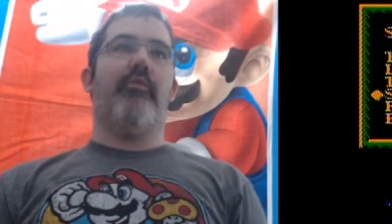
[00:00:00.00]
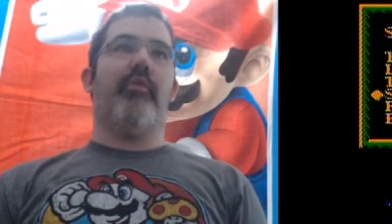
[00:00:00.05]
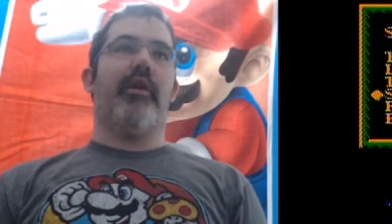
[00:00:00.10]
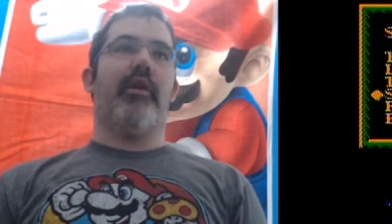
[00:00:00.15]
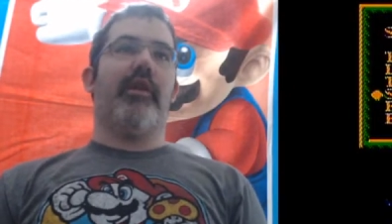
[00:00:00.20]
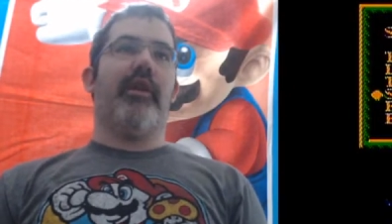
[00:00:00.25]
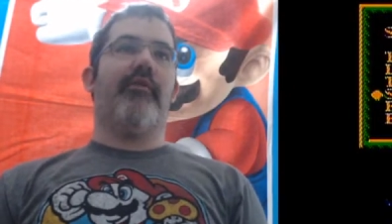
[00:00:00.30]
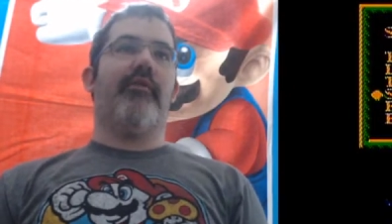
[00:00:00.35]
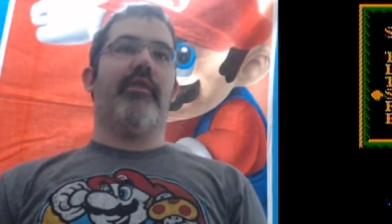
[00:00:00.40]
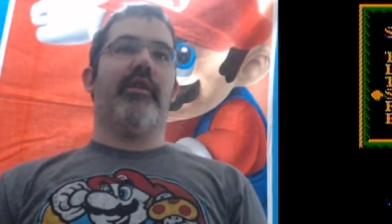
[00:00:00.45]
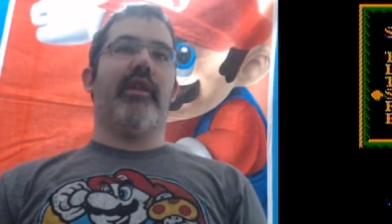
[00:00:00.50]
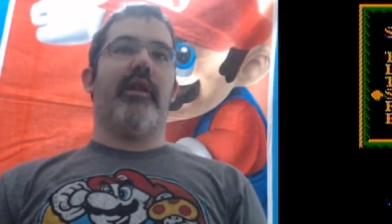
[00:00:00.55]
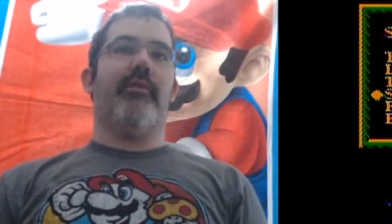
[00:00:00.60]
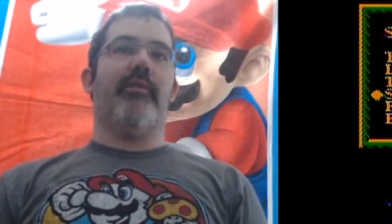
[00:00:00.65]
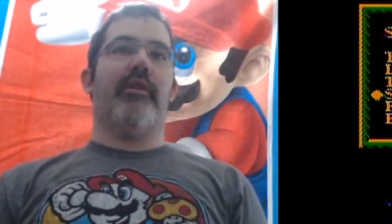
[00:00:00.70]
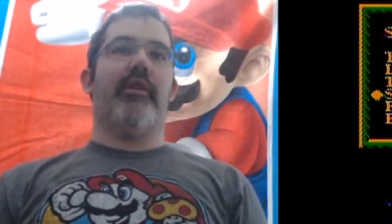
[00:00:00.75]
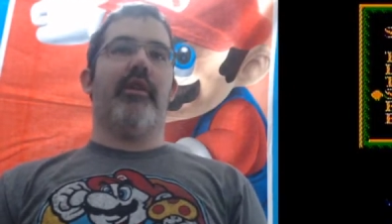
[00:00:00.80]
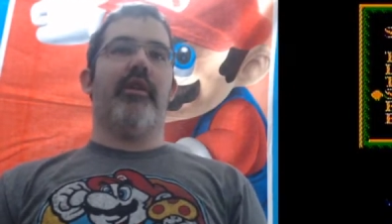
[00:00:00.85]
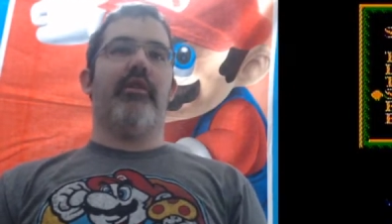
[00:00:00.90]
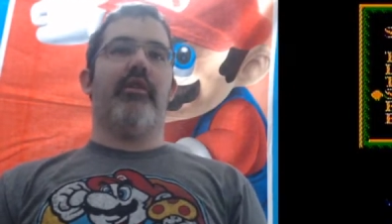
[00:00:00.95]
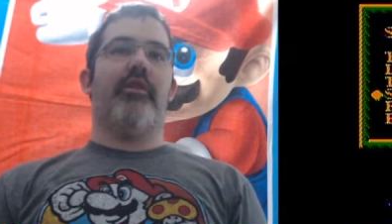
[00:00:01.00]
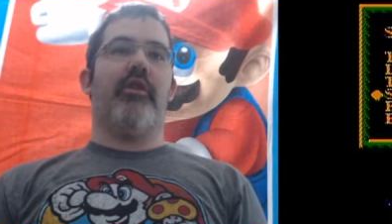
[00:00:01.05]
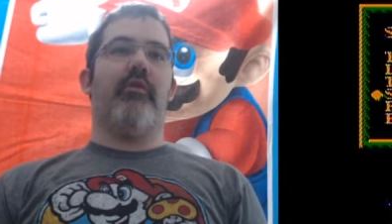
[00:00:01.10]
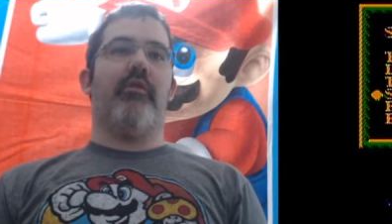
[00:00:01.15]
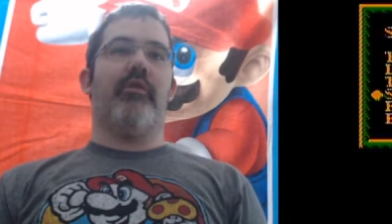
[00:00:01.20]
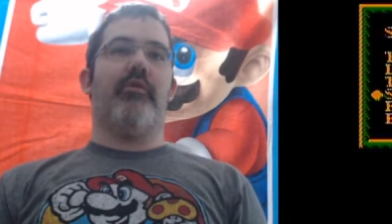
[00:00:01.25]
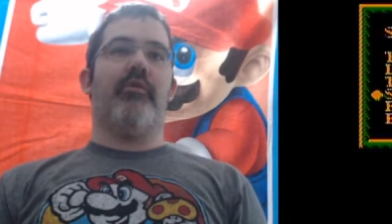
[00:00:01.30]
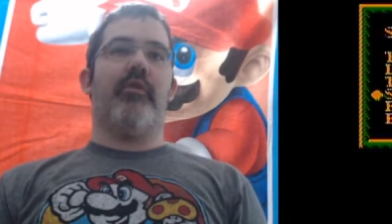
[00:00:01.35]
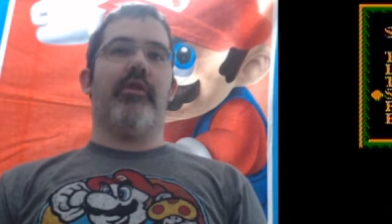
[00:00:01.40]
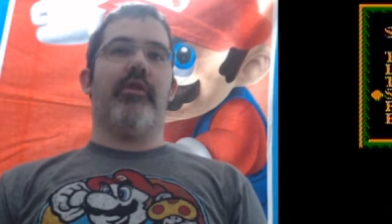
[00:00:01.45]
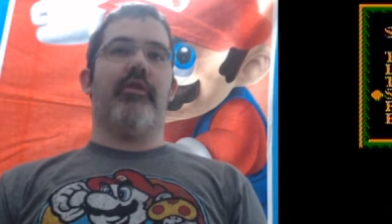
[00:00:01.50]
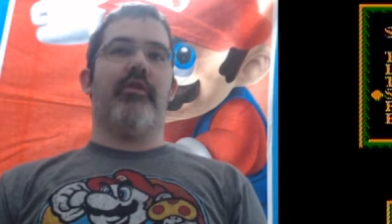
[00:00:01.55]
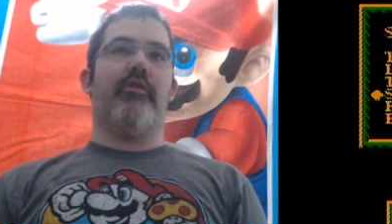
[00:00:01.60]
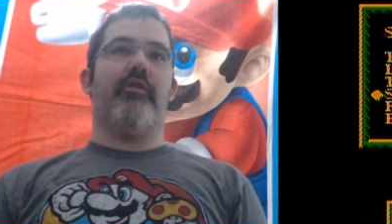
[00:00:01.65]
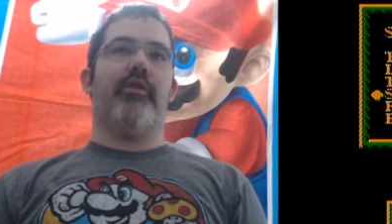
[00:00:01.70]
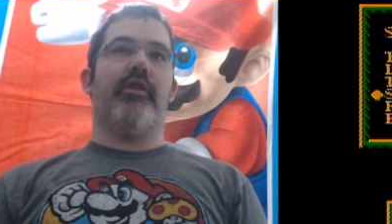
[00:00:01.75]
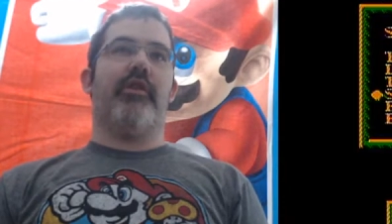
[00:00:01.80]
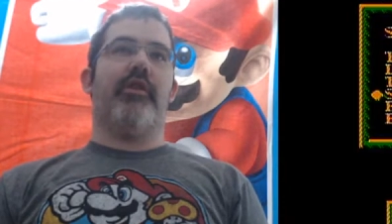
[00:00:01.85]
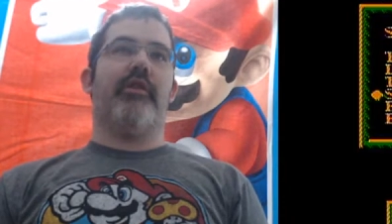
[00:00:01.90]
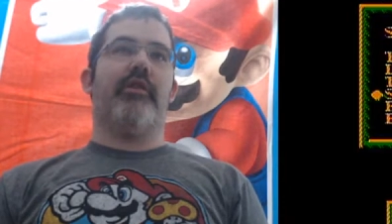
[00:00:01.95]
but every time it does, you always want to
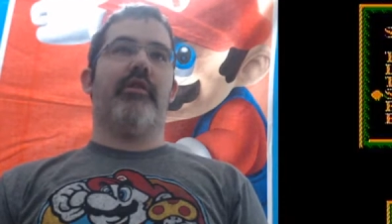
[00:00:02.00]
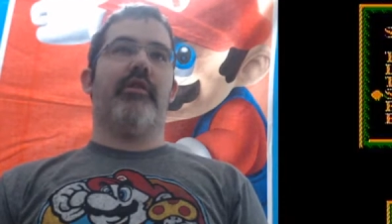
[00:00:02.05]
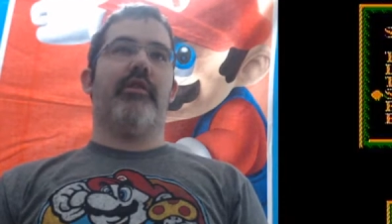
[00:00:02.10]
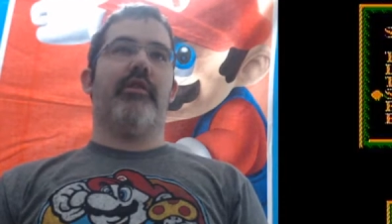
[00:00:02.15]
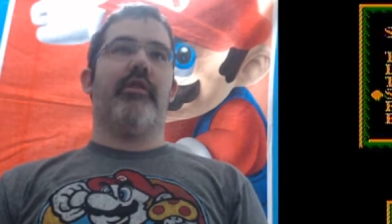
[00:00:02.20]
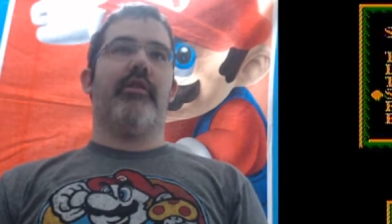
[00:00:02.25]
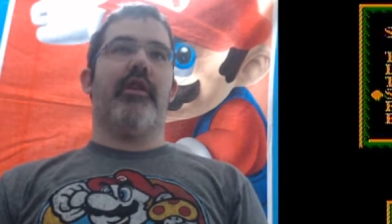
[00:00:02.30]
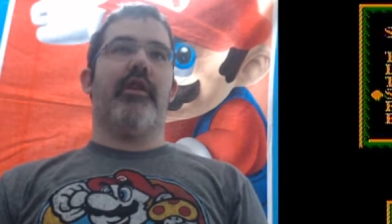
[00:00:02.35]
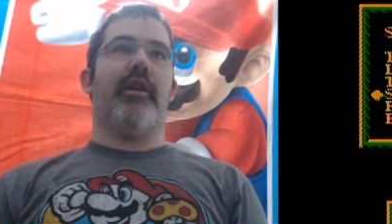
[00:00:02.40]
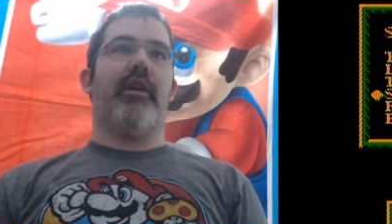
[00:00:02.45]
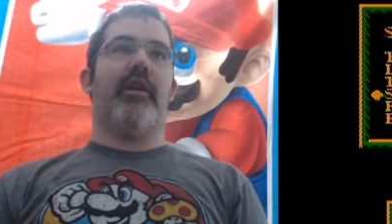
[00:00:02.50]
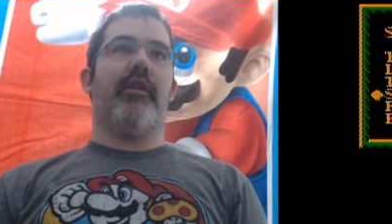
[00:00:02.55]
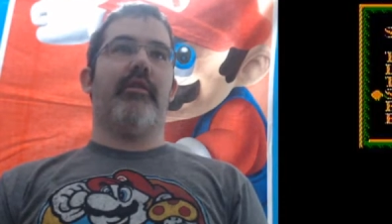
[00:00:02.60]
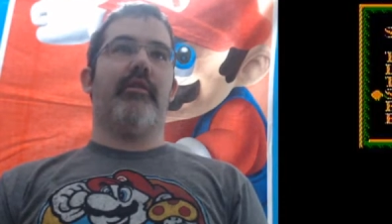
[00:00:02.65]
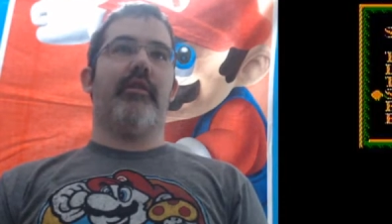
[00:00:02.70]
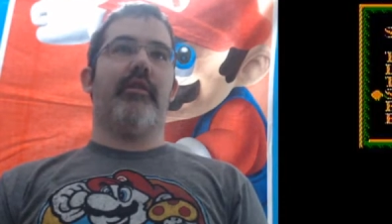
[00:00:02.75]
search it because it's got